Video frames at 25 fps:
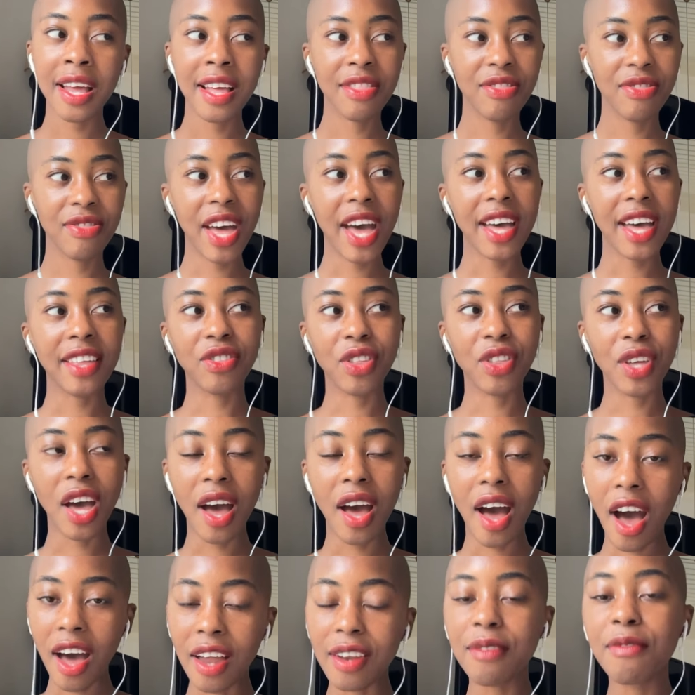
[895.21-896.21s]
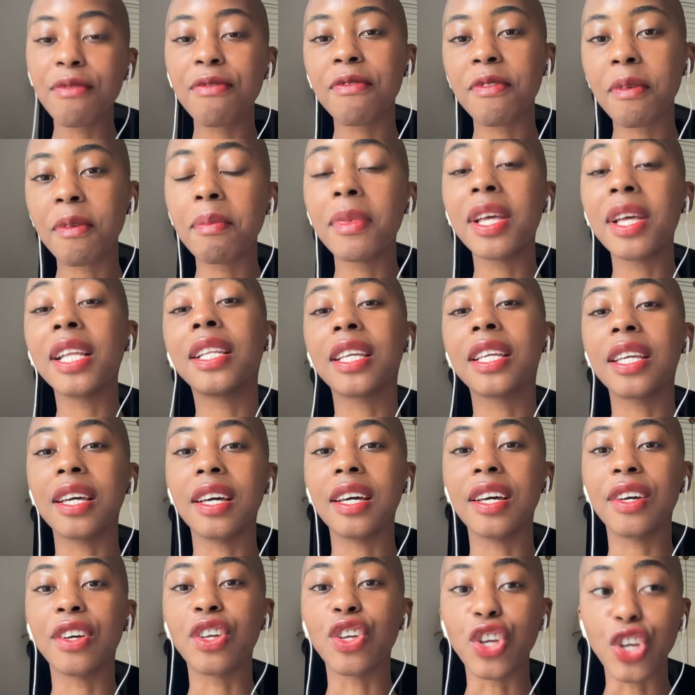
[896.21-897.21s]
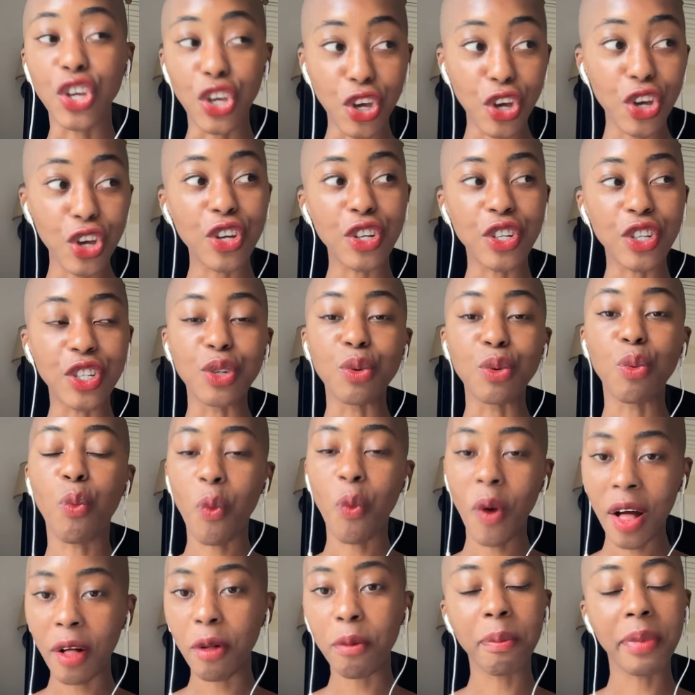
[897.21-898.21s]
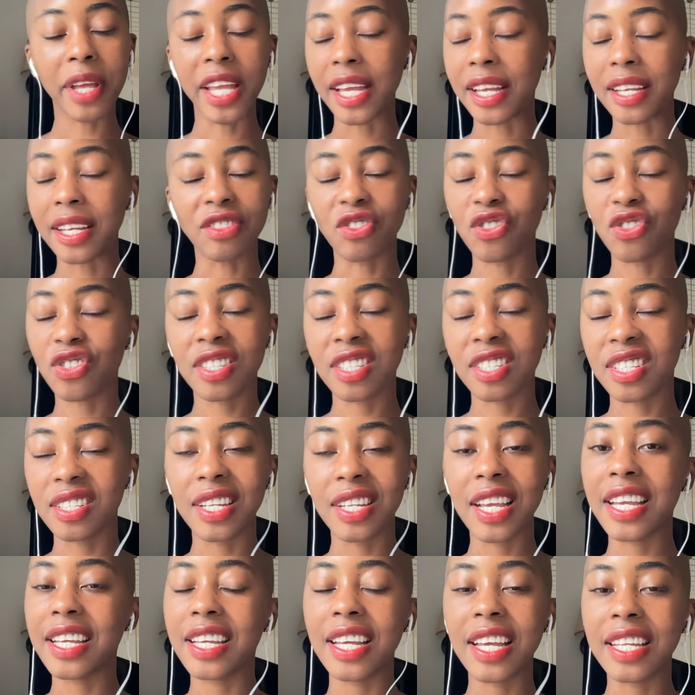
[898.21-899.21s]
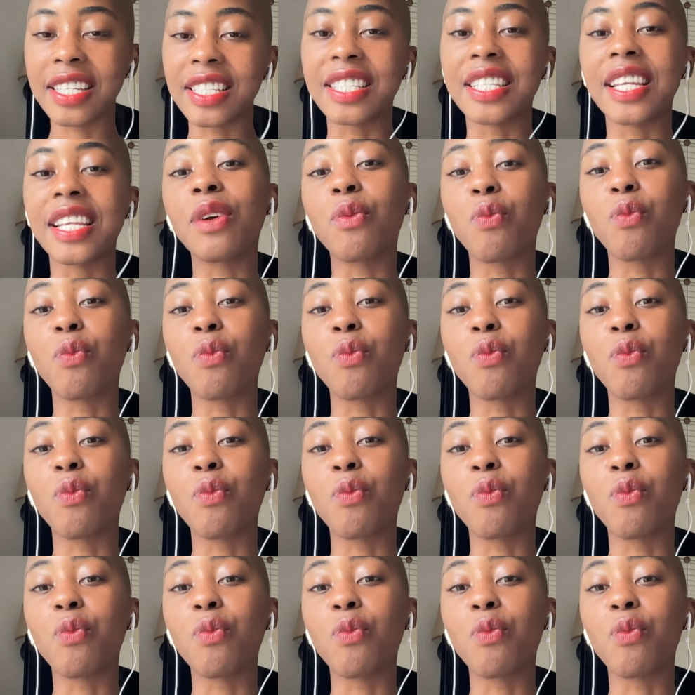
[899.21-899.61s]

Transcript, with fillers: that the unfamiliar, good well-being, just it, it didn't